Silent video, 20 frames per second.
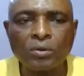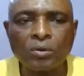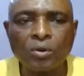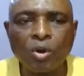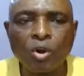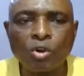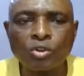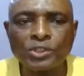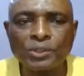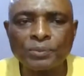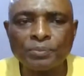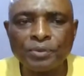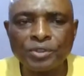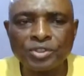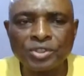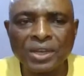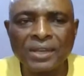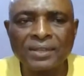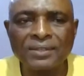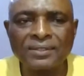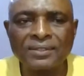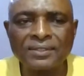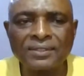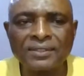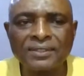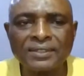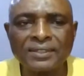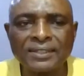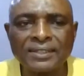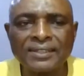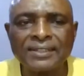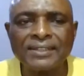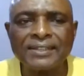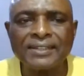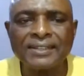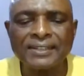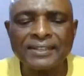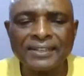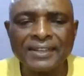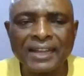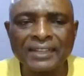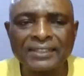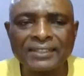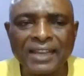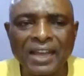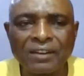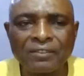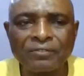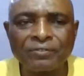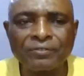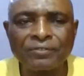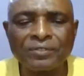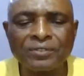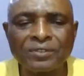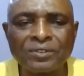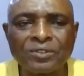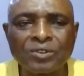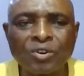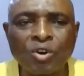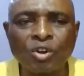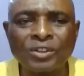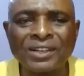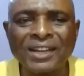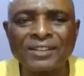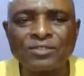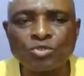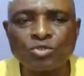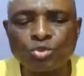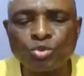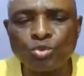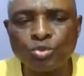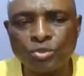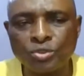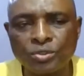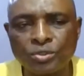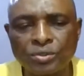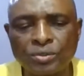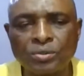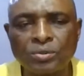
all TBCians that have understood